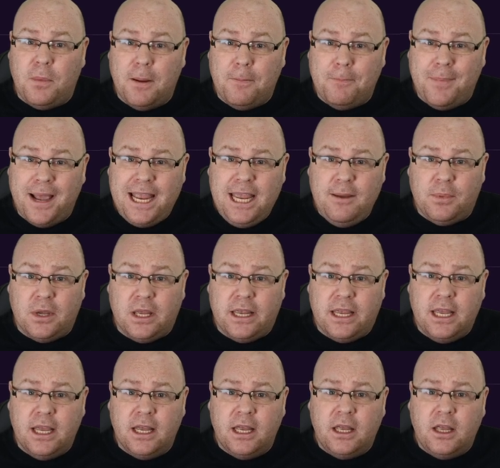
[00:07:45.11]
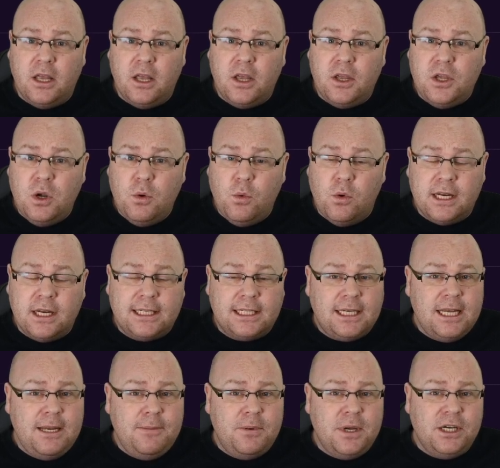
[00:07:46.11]
But maybe you want a
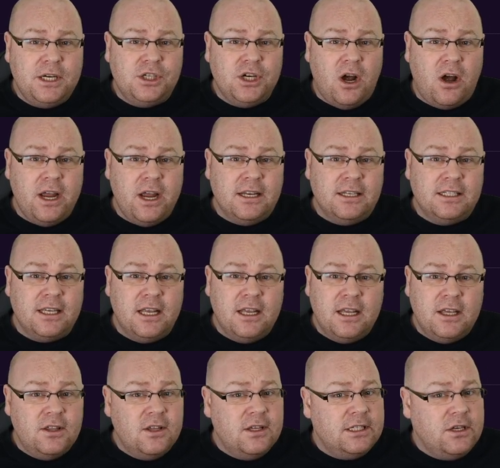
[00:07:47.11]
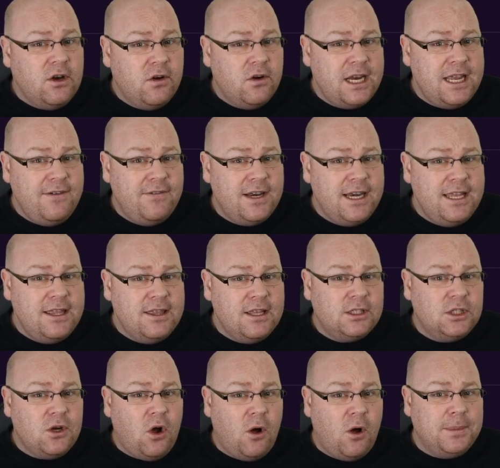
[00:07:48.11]
sleeping giant that's not even in the
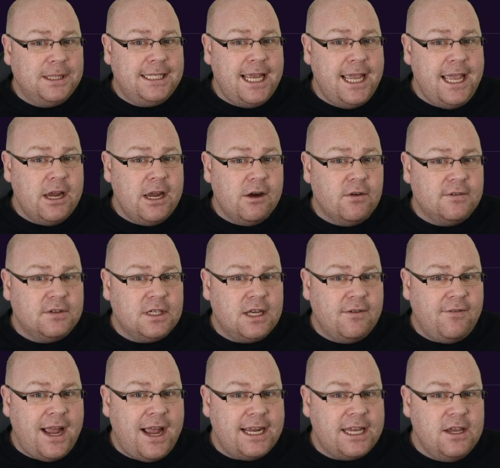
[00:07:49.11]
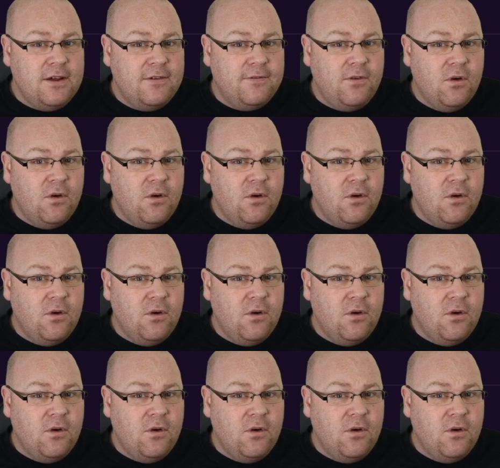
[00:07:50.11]
top tier of Slovakian